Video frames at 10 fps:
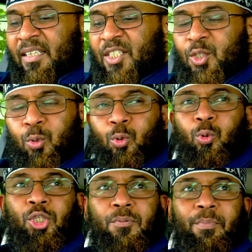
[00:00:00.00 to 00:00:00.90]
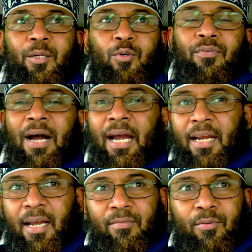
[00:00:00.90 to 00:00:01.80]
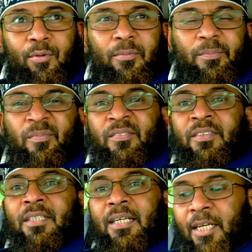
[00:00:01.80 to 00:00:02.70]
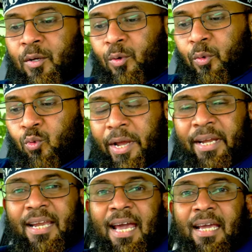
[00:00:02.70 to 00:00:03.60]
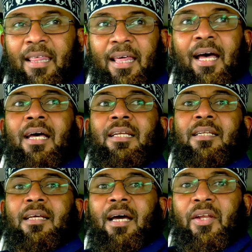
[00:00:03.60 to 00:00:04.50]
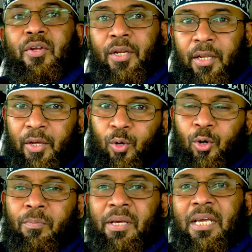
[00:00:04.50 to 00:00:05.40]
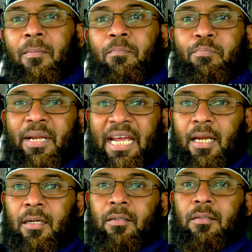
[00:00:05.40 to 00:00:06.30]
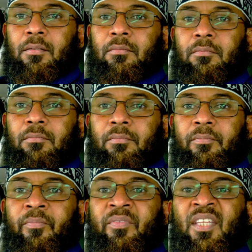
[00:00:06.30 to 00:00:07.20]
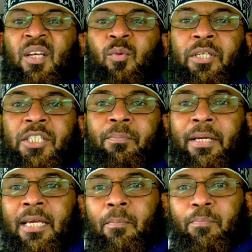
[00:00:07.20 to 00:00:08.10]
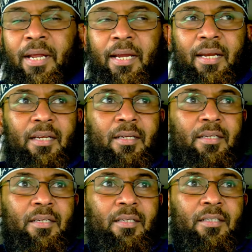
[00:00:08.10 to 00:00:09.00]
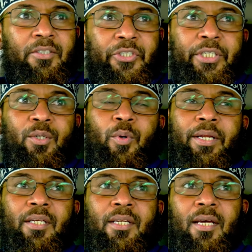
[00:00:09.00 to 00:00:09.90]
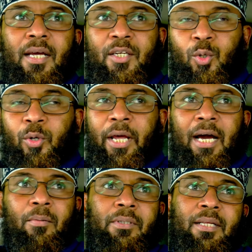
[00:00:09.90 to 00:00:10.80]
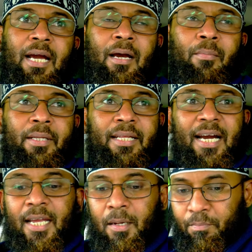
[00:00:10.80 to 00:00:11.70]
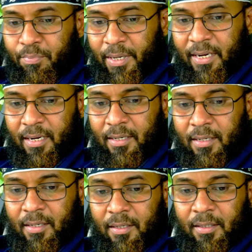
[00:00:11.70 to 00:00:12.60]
Seducement of high level. It, it went like that until the girl became pregnant. When she became pregnant, she went and told Hamid, Hamid, I am pregnant.